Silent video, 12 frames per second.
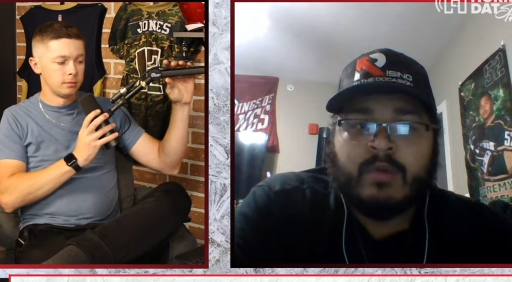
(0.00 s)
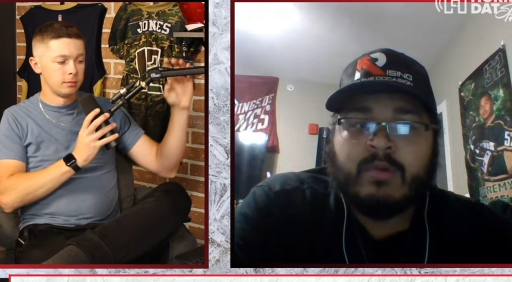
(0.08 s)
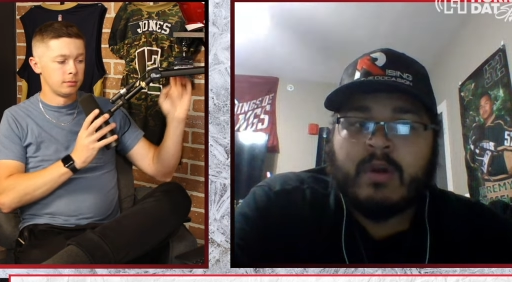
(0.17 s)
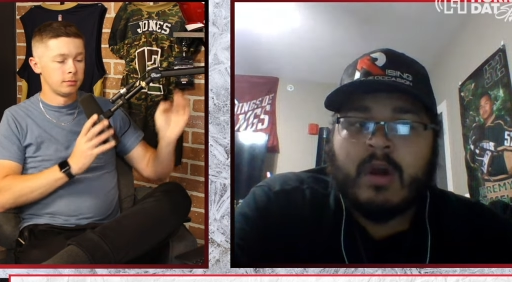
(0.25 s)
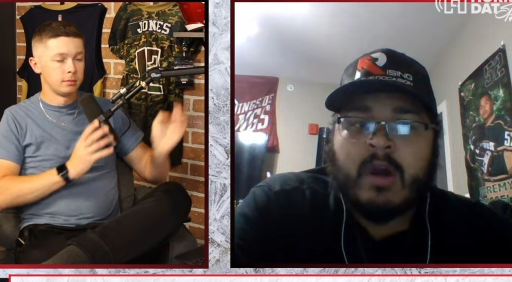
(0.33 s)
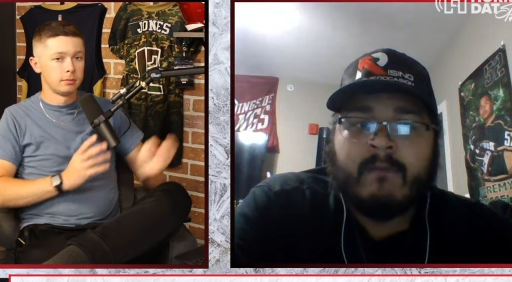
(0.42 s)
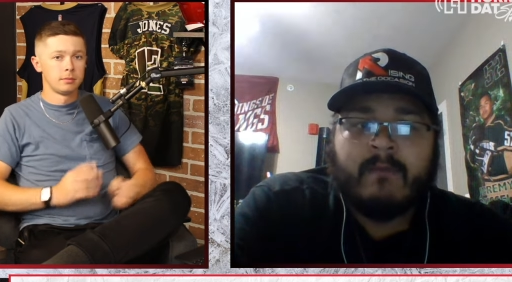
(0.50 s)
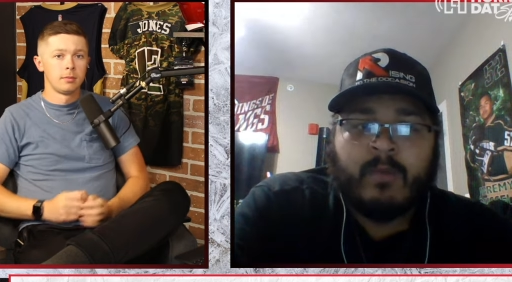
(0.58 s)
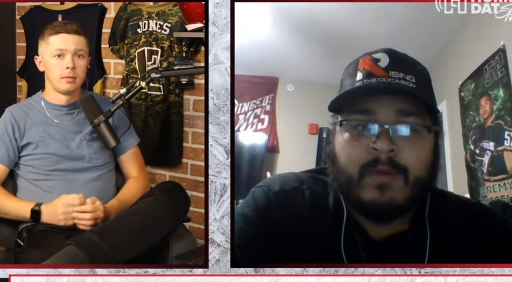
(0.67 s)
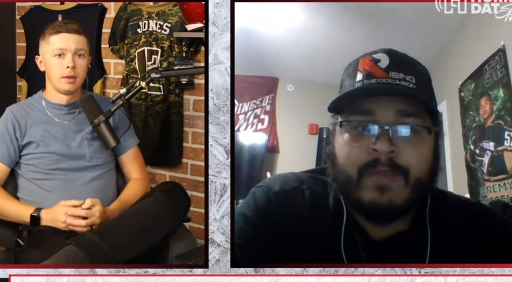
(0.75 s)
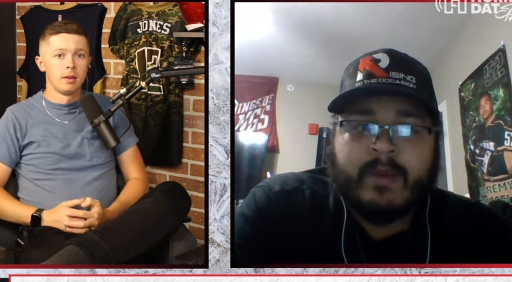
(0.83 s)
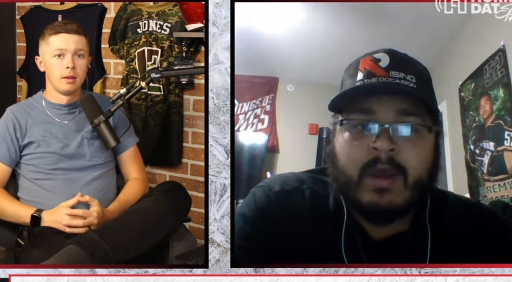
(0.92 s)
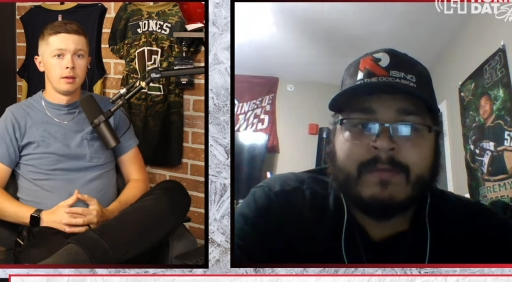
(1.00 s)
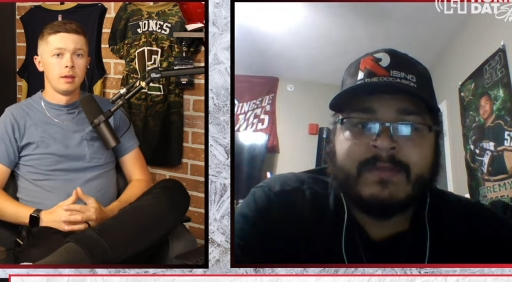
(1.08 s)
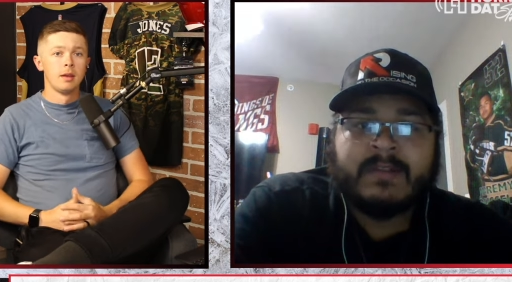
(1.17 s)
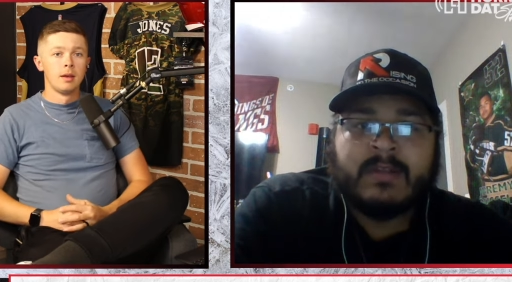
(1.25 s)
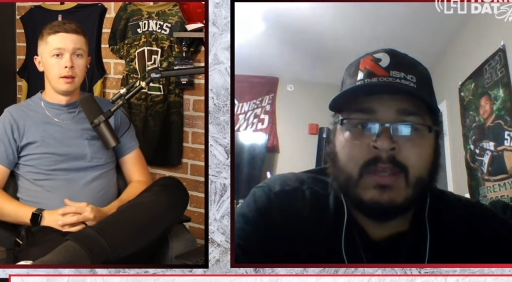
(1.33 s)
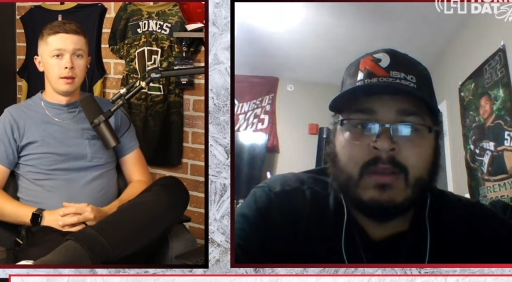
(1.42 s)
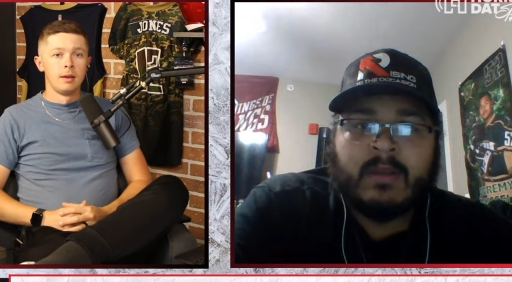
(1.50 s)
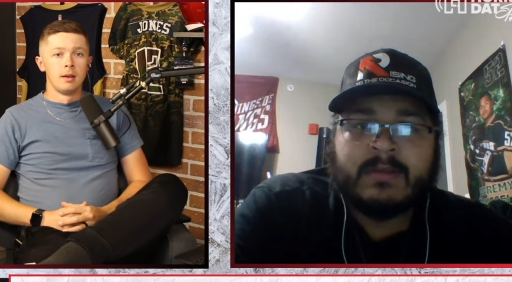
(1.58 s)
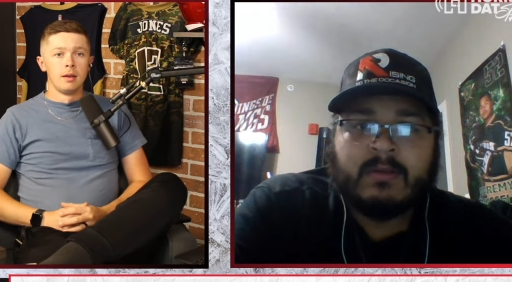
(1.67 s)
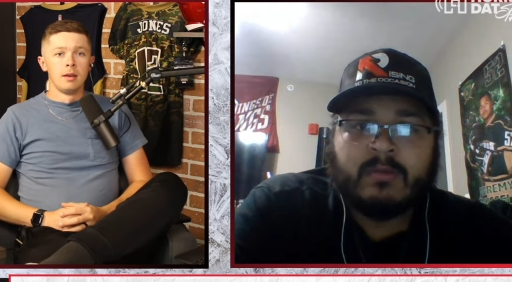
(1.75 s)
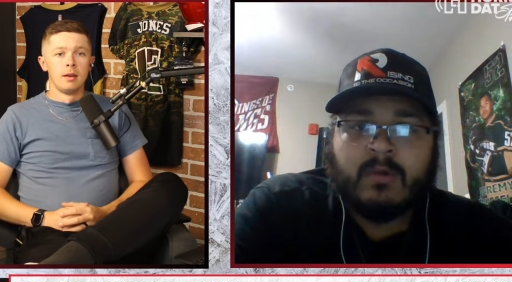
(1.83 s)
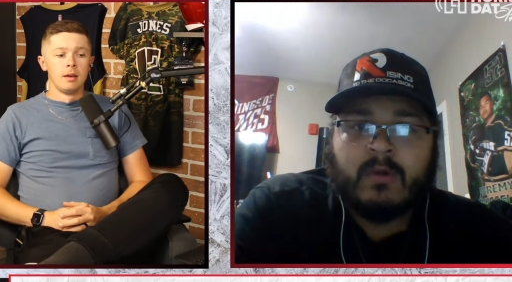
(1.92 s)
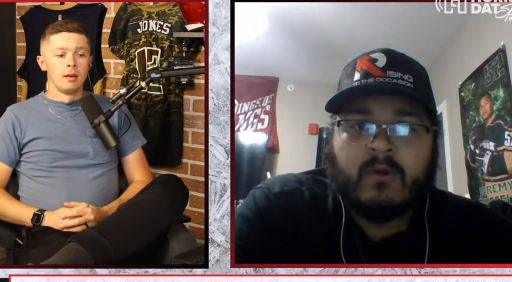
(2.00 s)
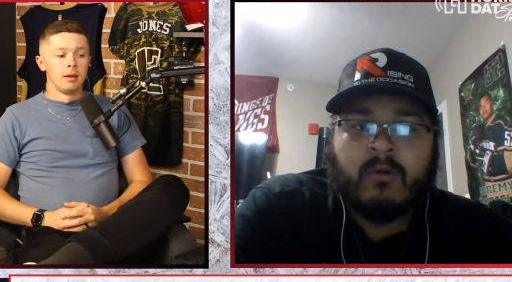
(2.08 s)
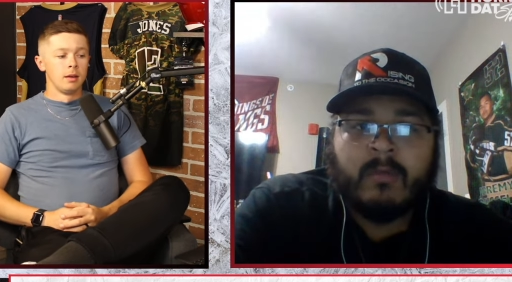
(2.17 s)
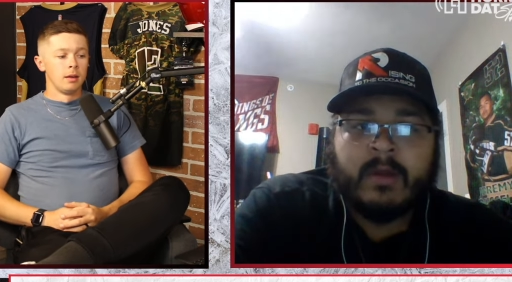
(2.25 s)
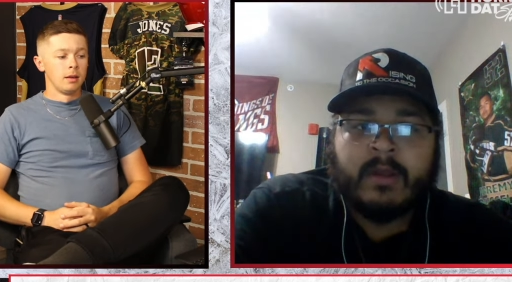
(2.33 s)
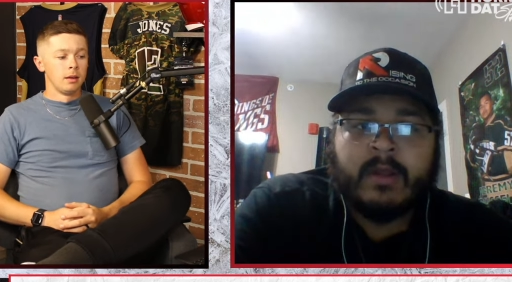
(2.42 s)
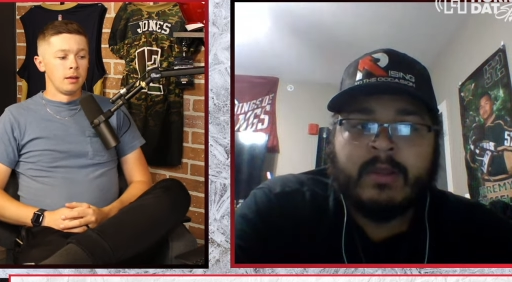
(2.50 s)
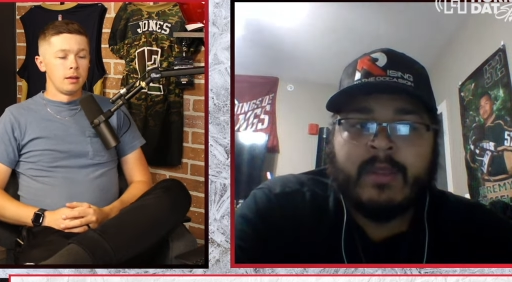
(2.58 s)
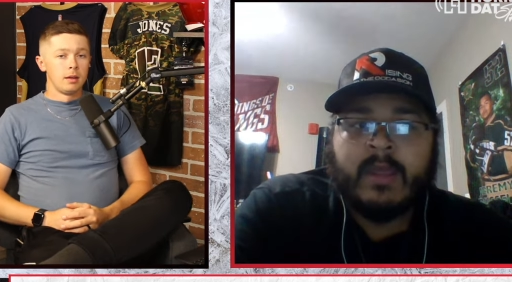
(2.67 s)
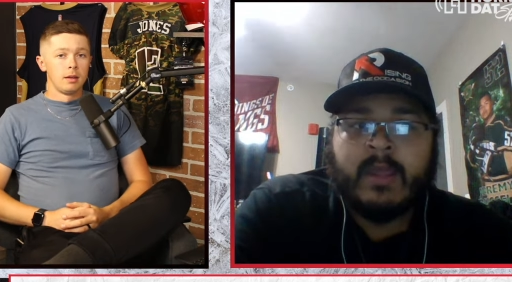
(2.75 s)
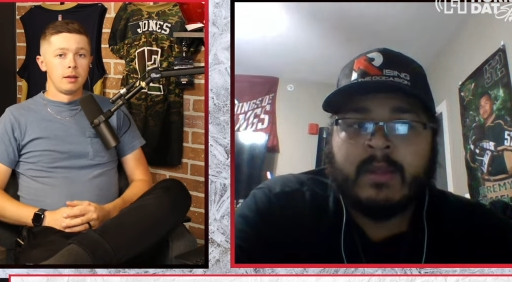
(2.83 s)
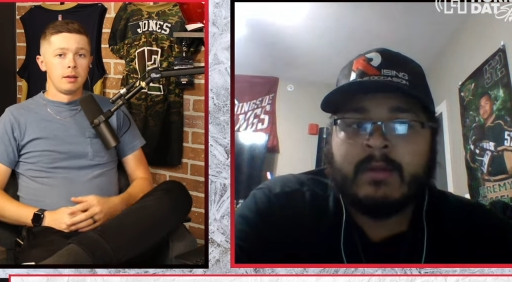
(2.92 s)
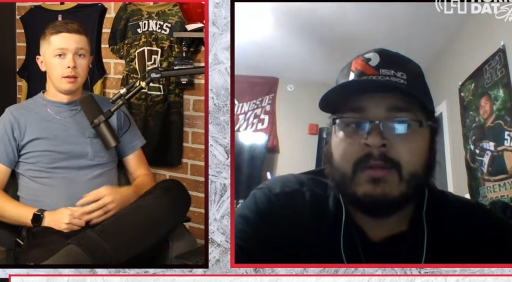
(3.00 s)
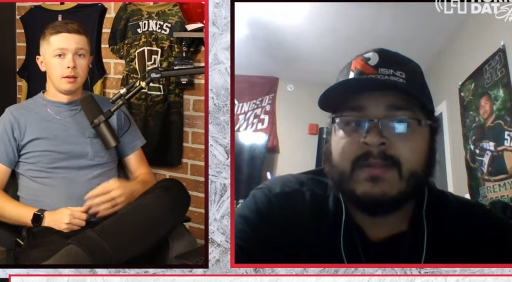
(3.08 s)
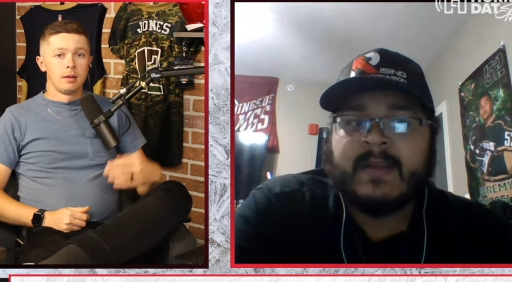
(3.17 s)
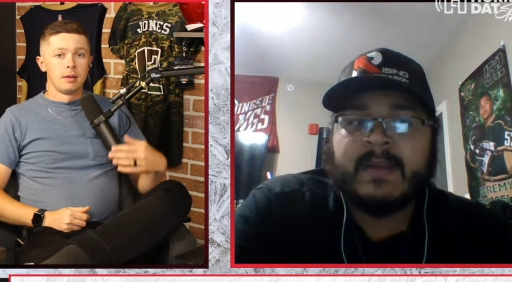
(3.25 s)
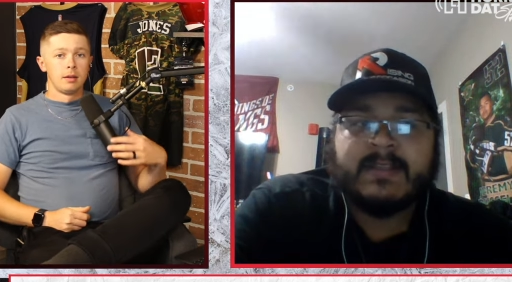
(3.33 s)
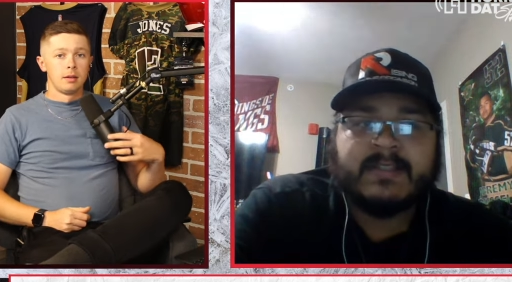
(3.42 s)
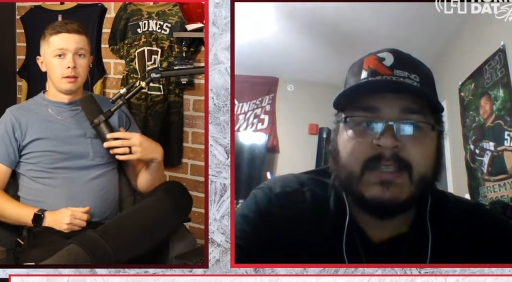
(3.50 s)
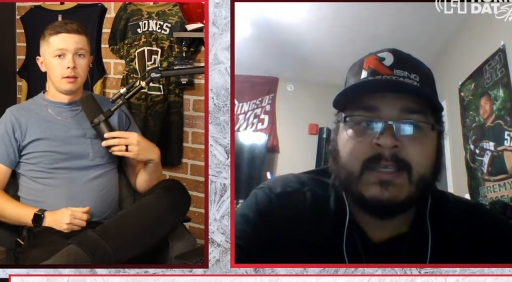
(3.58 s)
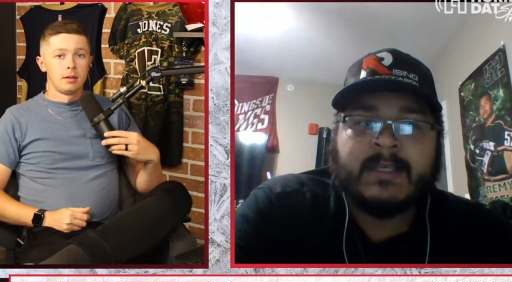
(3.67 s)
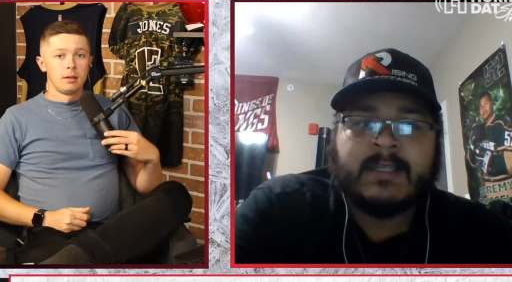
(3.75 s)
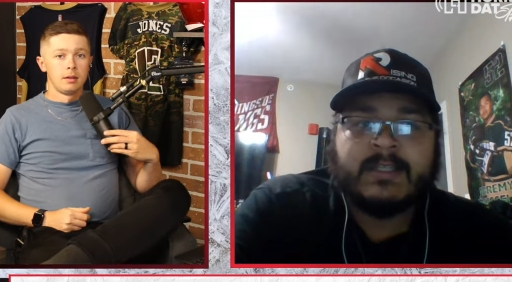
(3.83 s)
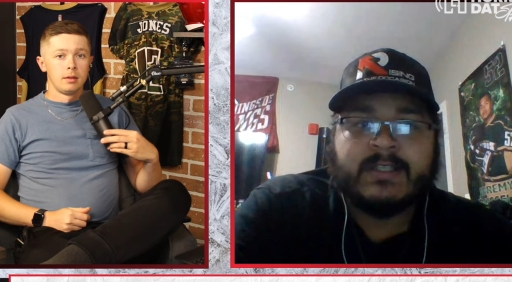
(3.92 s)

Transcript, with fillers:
Speaker 1: UConn for what they obviously did against Oklahoma, then Tennessee.